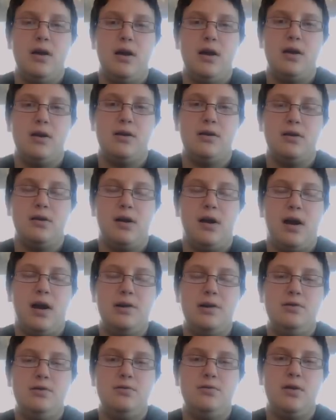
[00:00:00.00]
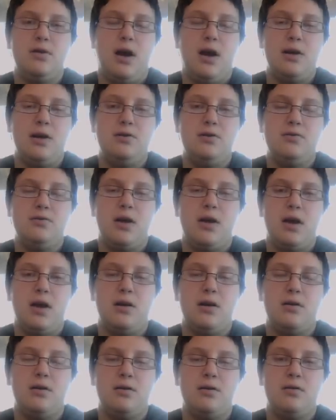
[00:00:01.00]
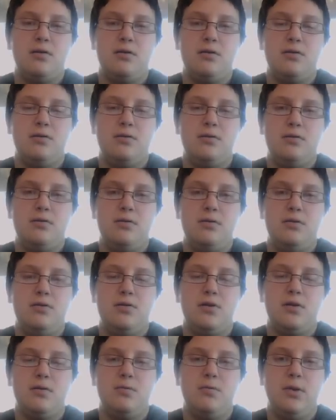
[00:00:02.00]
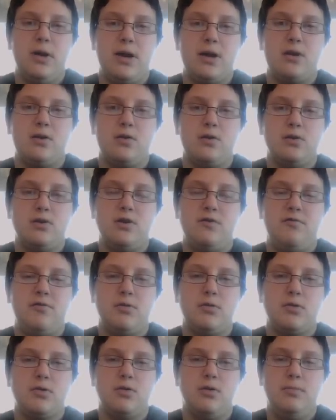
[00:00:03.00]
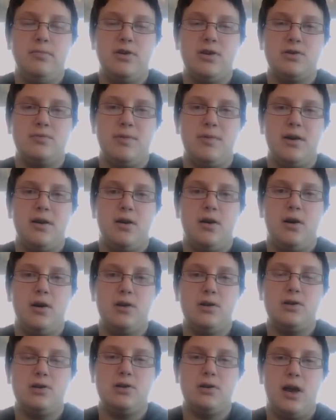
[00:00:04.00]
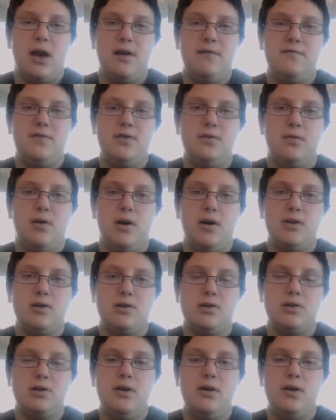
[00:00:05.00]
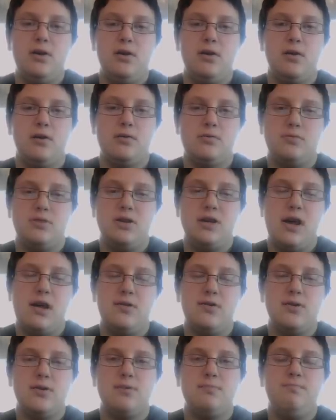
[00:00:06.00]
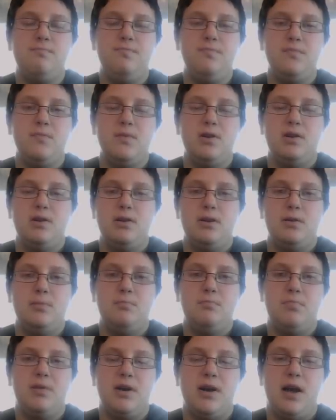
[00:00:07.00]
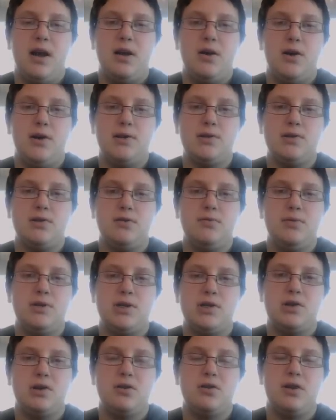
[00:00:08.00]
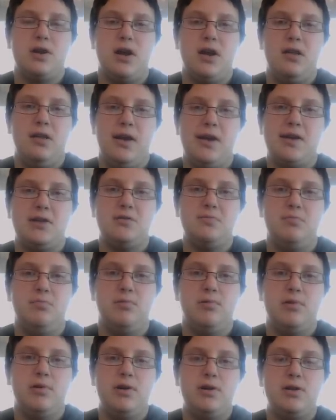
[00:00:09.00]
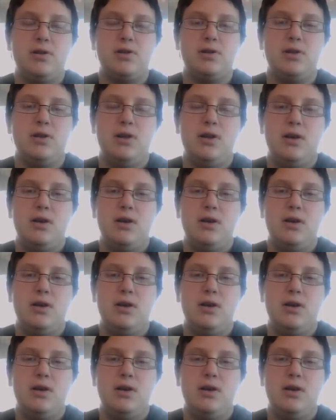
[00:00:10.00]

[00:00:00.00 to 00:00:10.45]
and I knew I knew that you could like girls if you're a girl because my aunts I have two aunts are together but I also was sure that I liked boys,